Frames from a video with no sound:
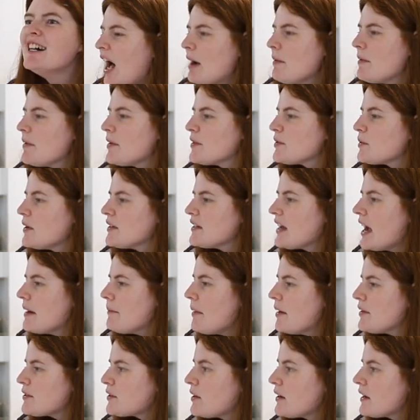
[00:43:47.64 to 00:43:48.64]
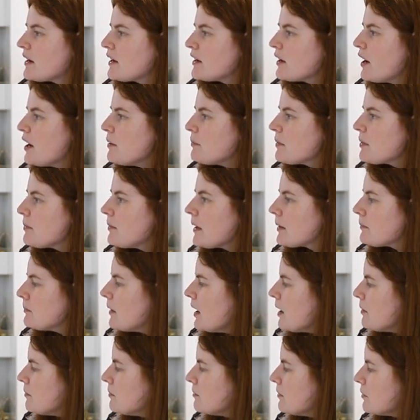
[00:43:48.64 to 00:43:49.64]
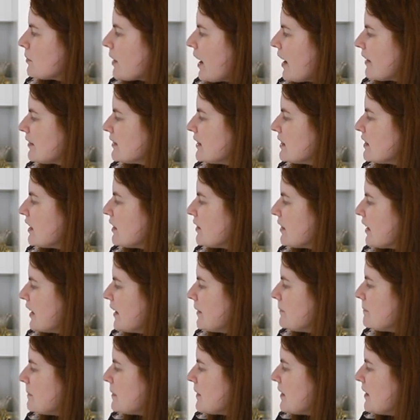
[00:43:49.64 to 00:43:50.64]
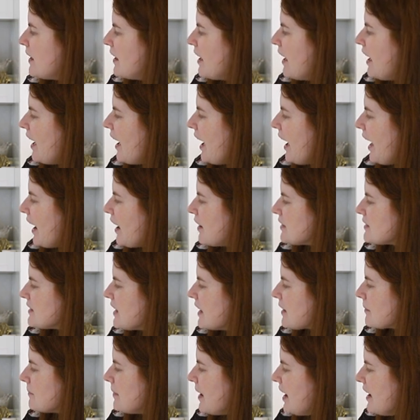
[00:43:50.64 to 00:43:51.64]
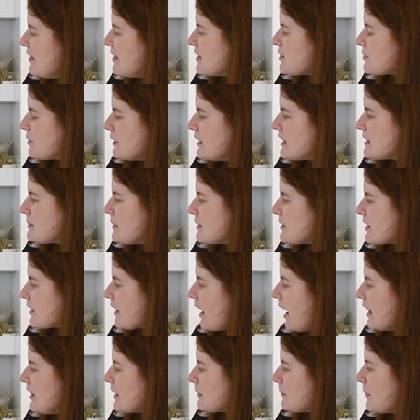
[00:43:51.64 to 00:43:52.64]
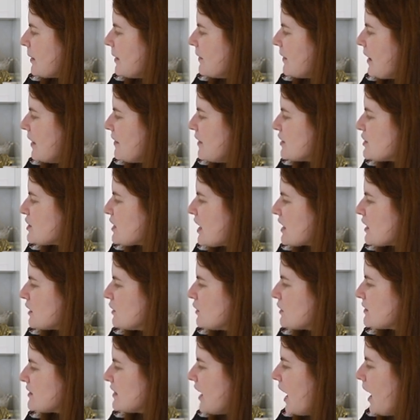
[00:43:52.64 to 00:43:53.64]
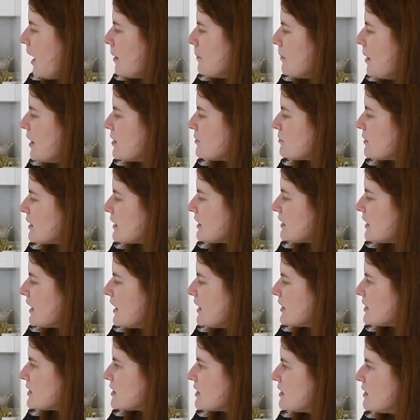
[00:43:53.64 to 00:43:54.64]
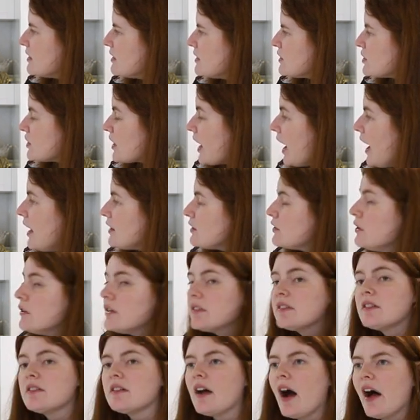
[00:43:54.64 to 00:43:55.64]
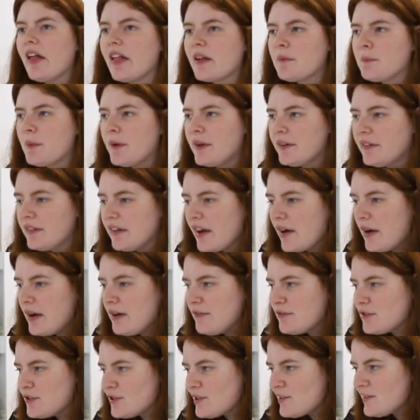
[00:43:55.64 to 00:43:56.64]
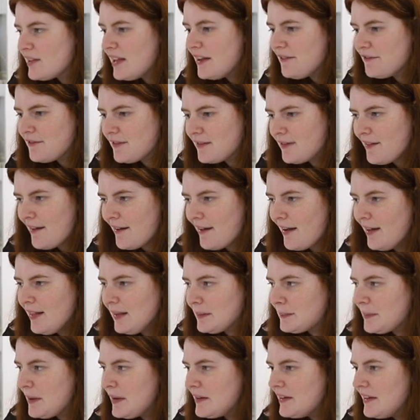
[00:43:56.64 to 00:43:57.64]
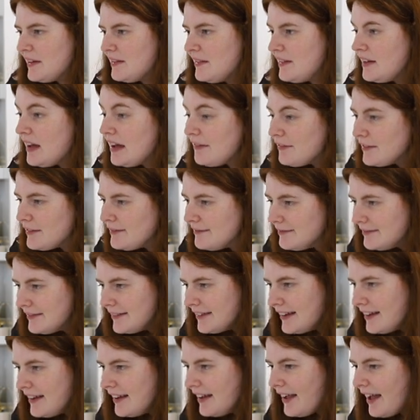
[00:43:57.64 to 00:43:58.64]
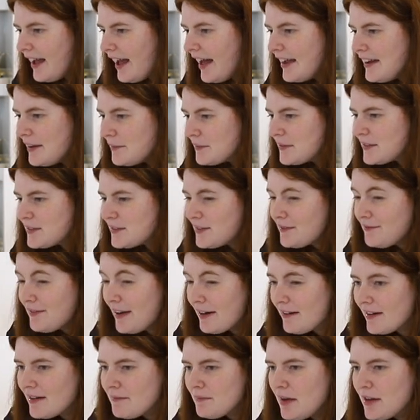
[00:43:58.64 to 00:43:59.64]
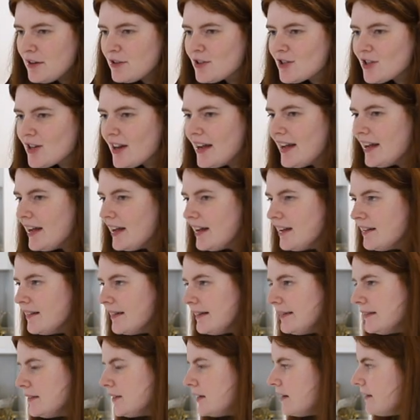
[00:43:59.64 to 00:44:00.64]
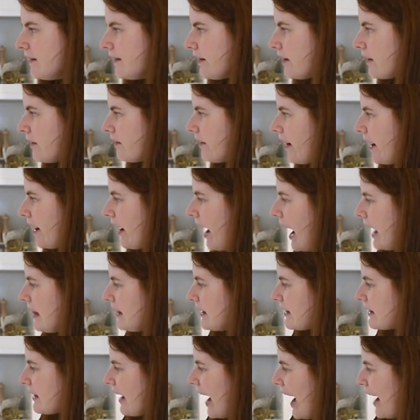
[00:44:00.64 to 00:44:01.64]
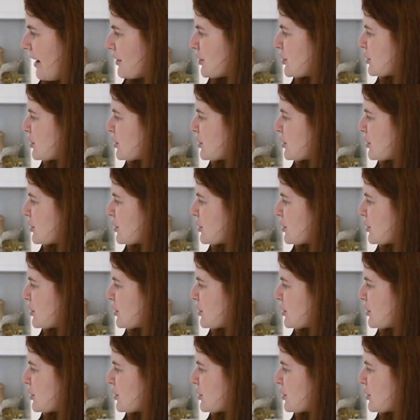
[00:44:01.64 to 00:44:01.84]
I remember this one time I was cooking at home with like mum. We had dinner, right? And I was like, man, this really smells like garlic bread. And then she kind of looked up and realized she had cooked garlic bread. However, she had left that garlic bread in the oven and it was very much garlic ash.